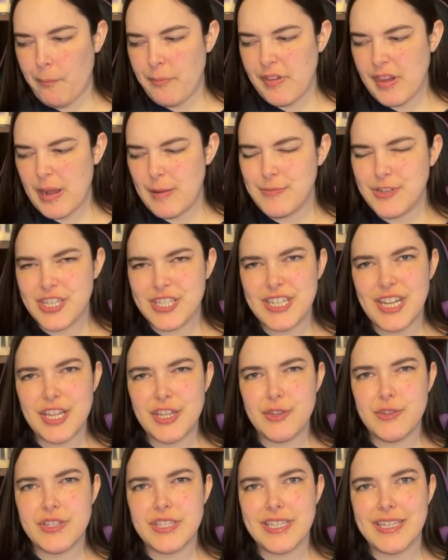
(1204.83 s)
I'm just not
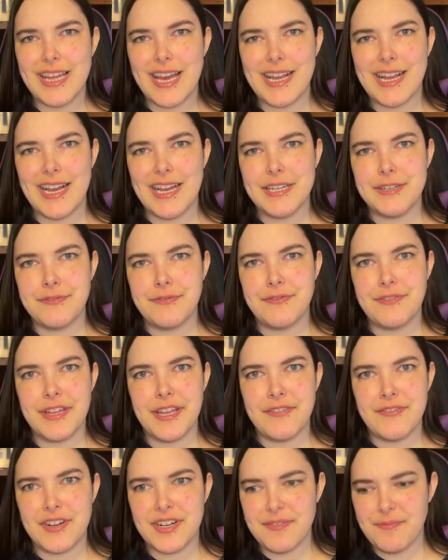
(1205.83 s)
used to that kind of
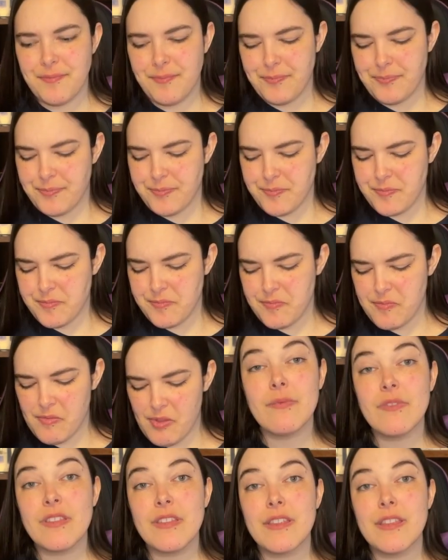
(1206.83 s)
flavor.
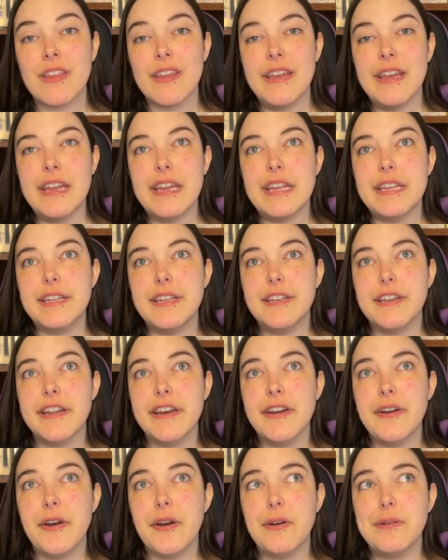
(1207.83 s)
You
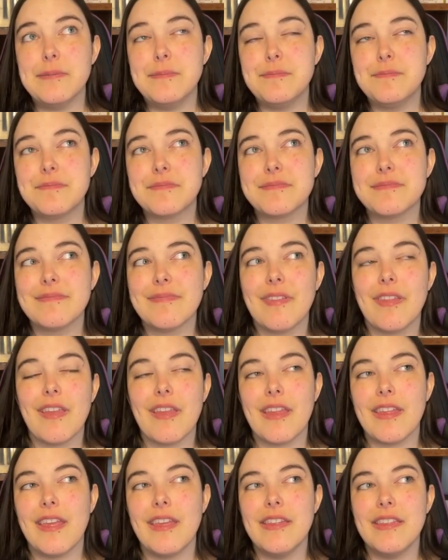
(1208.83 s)
know,
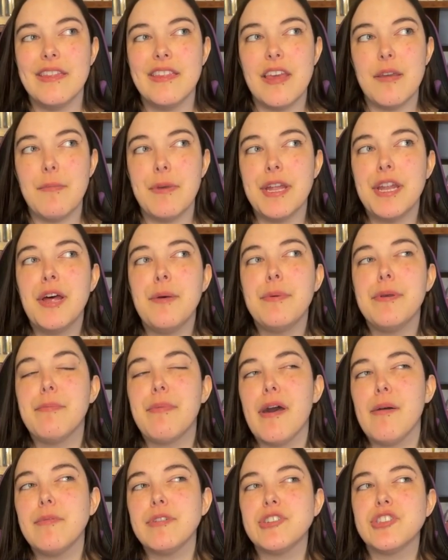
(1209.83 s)
they may not be
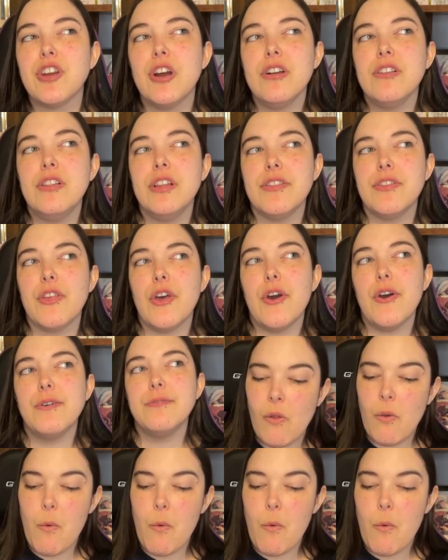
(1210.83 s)
bad with chocolate though.